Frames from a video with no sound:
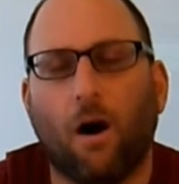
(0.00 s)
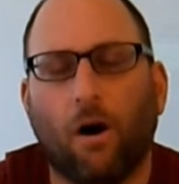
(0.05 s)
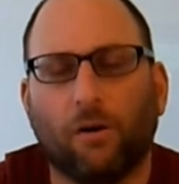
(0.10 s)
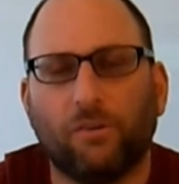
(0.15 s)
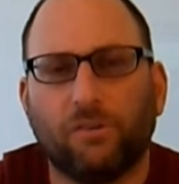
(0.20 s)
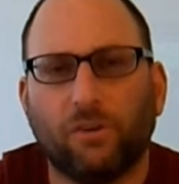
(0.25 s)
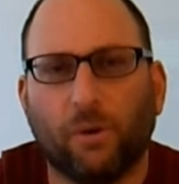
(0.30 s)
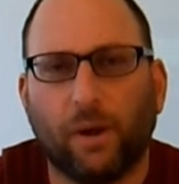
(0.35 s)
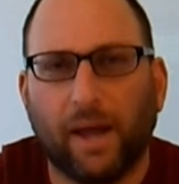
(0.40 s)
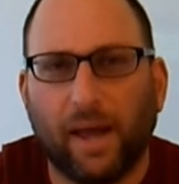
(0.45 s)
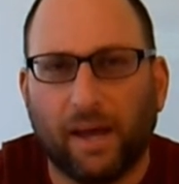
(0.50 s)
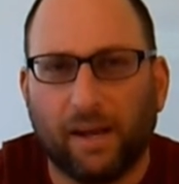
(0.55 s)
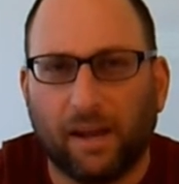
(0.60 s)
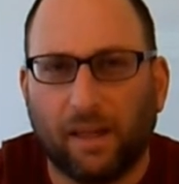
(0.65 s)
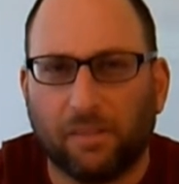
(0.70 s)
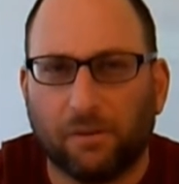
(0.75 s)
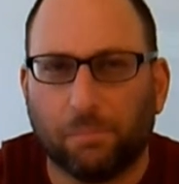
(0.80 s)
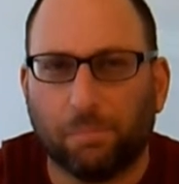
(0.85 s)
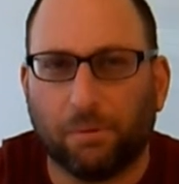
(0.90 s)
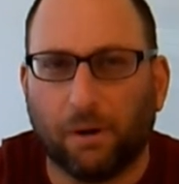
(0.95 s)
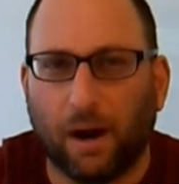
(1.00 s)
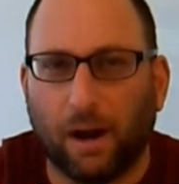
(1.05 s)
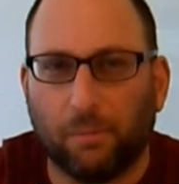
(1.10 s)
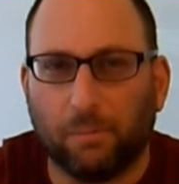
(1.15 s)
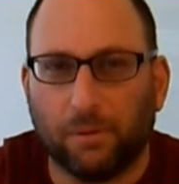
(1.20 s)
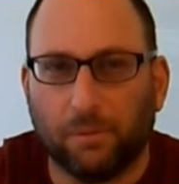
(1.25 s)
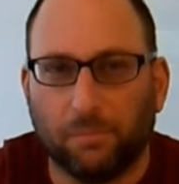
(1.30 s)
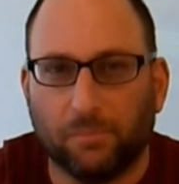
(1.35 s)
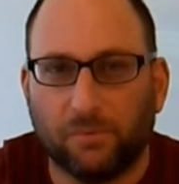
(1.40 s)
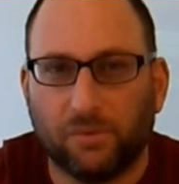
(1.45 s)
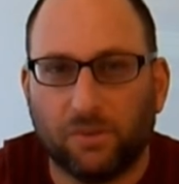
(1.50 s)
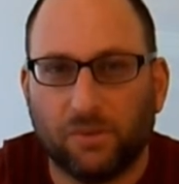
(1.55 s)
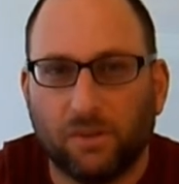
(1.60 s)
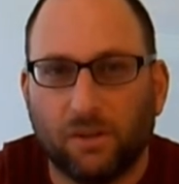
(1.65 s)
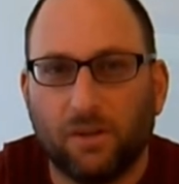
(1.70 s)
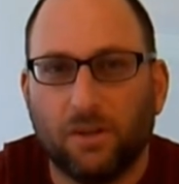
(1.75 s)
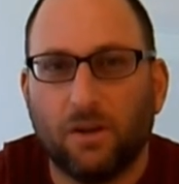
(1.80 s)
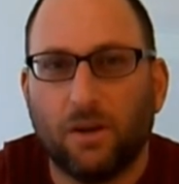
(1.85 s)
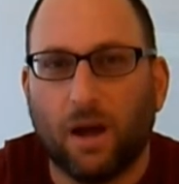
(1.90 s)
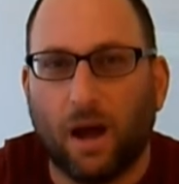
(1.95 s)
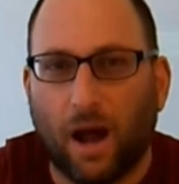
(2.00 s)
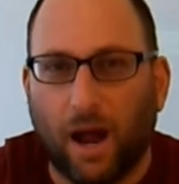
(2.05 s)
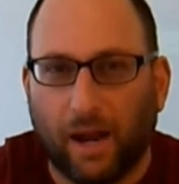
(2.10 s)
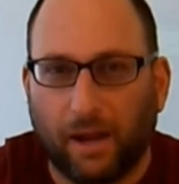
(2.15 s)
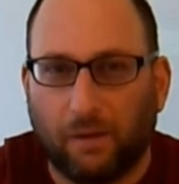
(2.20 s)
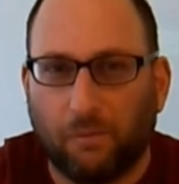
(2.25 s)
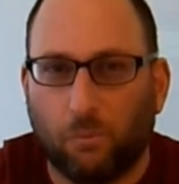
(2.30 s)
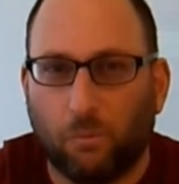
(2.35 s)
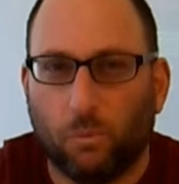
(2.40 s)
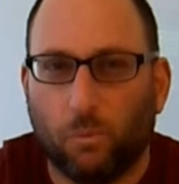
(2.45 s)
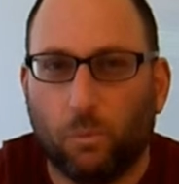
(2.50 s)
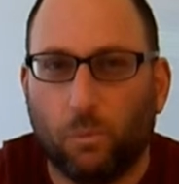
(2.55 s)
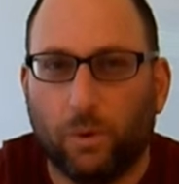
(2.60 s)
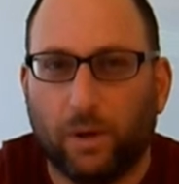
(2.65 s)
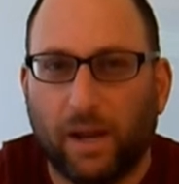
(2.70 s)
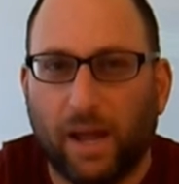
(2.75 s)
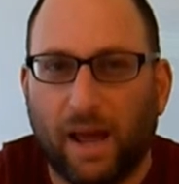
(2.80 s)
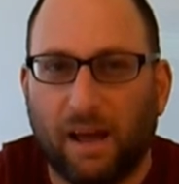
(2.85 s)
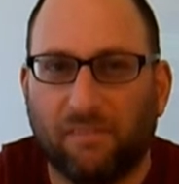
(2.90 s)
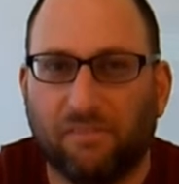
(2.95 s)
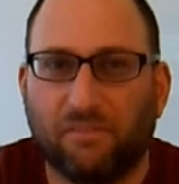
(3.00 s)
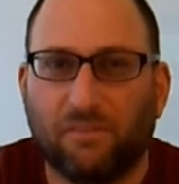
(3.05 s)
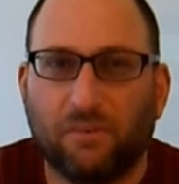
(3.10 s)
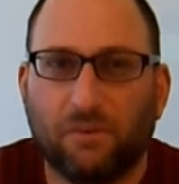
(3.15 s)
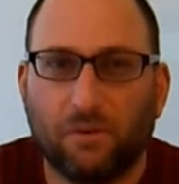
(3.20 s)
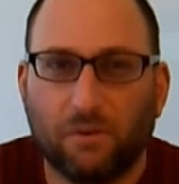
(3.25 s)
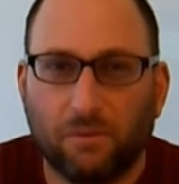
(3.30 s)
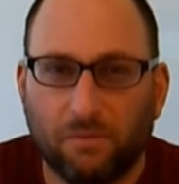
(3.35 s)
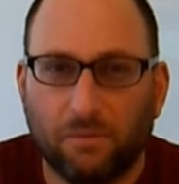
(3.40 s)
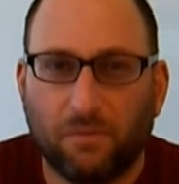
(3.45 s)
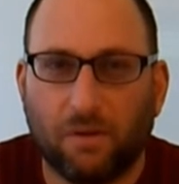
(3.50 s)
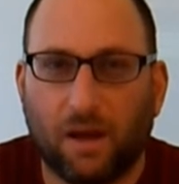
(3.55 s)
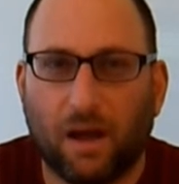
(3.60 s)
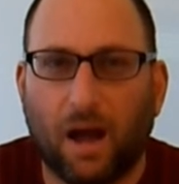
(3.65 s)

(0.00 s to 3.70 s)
Also, I had other problems. I would have